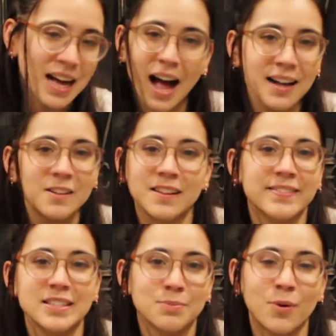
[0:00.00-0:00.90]
Kyle at
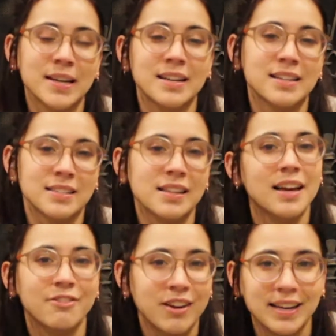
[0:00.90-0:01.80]
this point in his
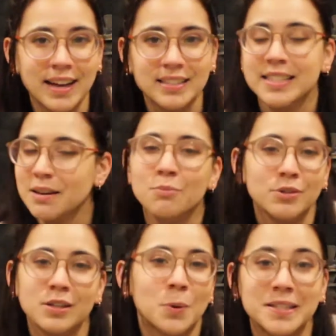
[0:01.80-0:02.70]
life, I guess
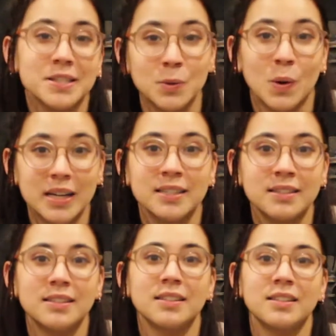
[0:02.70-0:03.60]
Kimberly was the one,
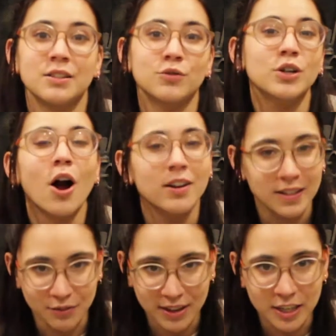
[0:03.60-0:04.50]

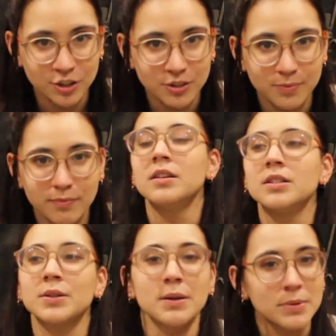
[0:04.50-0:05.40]
regardless of age.
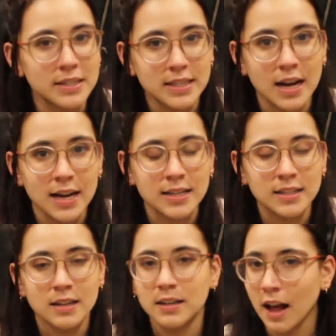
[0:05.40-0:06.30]
So Kimberly
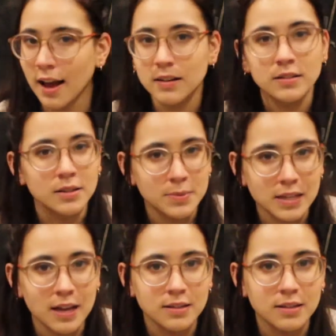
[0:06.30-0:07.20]
dies, Kyle is
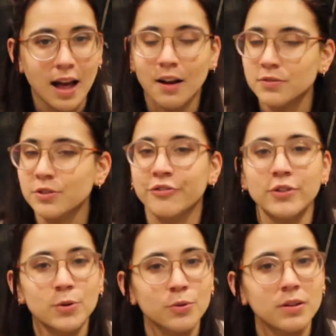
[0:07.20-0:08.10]
upset. After the
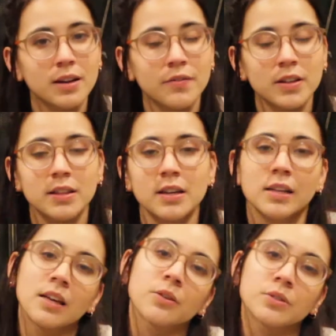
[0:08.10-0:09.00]
funeral and everything,
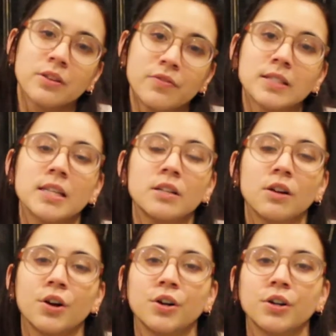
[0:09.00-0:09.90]
he goes to visit
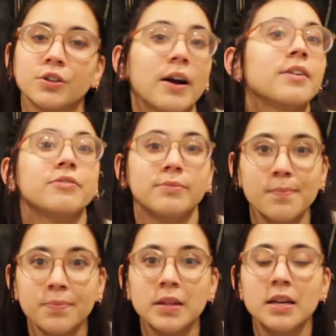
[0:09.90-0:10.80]
her grave.
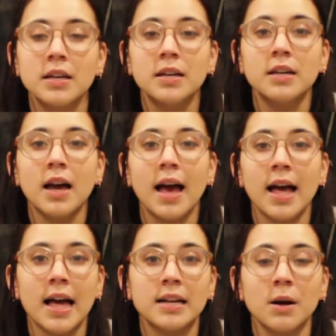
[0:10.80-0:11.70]

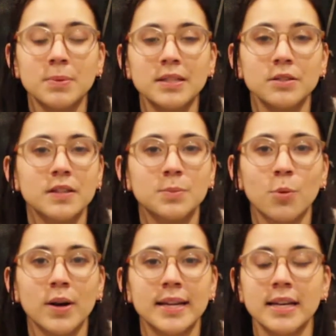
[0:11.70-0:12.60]
And up until this
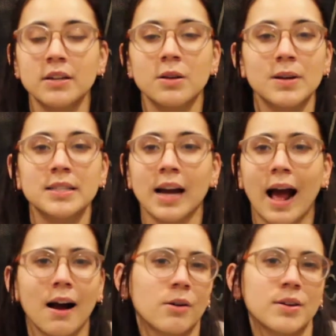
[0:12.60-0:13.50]
point, he had no idea
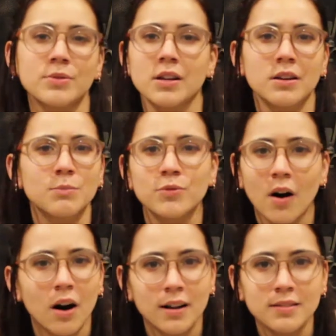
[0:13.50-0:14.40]
how he was going to move
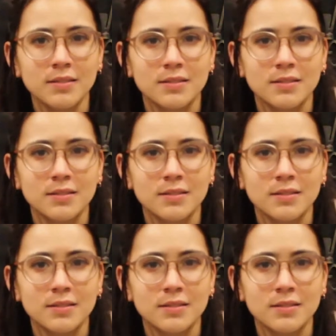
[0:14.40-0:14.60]
on.